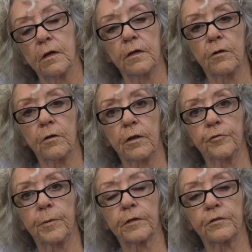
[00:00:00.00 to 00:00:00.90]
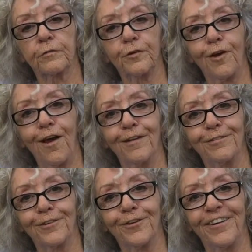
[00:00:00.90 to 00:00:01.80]
in all aspects of your life.
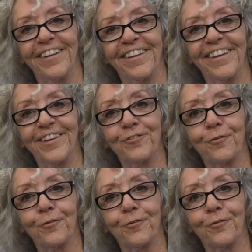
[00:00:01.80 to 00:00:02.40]
So thanks